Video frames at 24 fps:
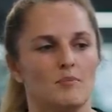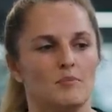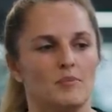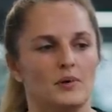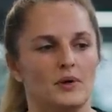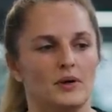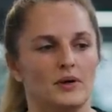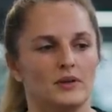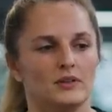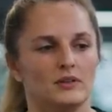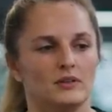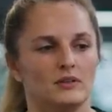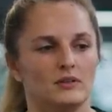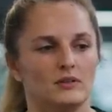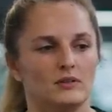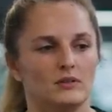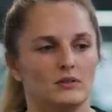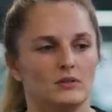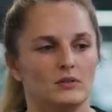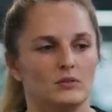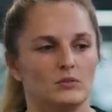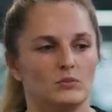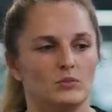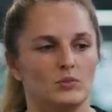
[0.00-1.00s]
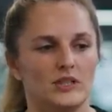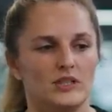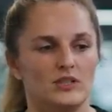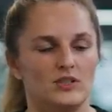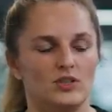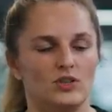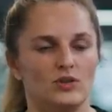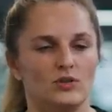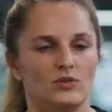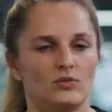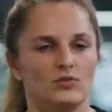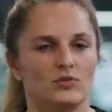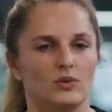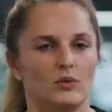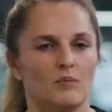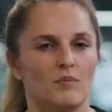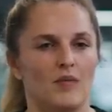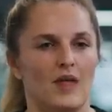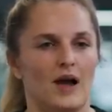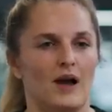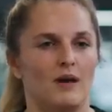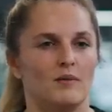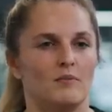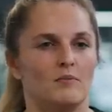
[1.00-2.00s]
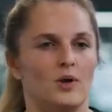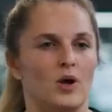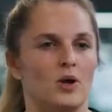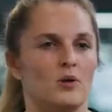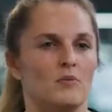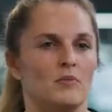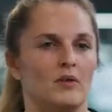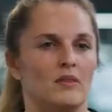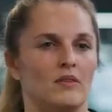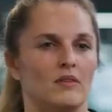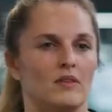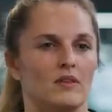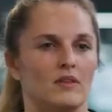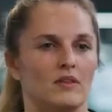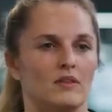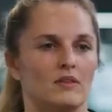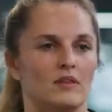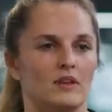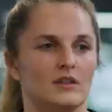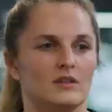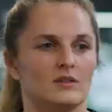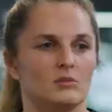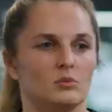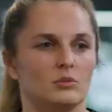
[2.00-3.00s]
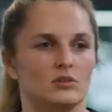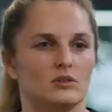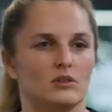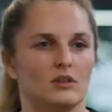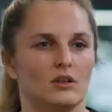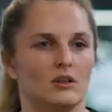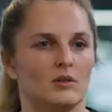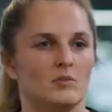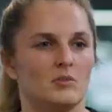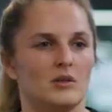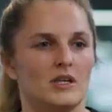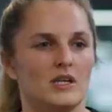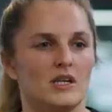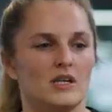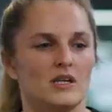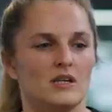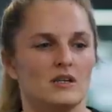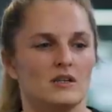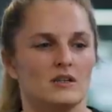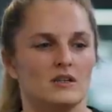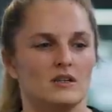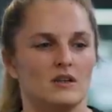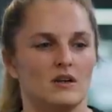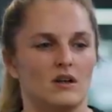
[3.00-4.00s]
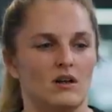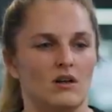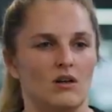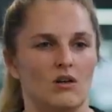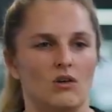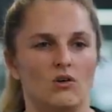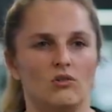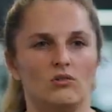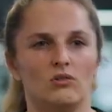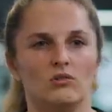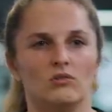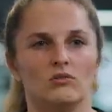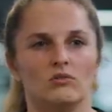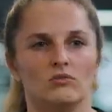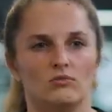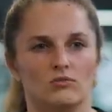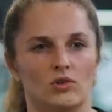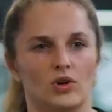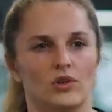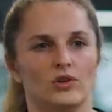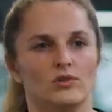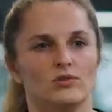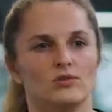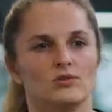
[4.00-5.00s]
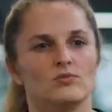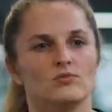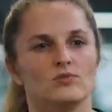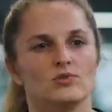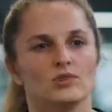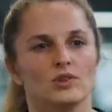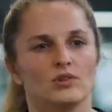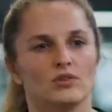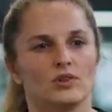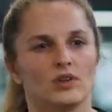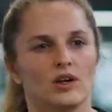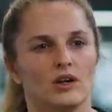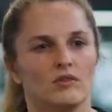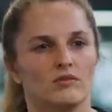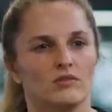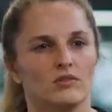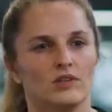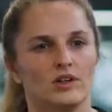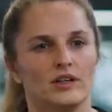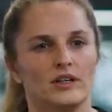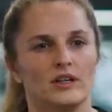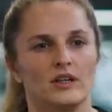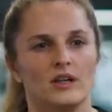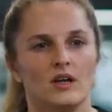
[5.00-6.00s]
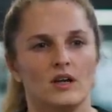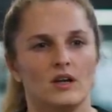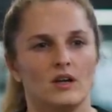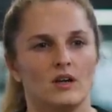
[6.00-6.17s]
but we knew from that moment that this was going to be a long road to recovery,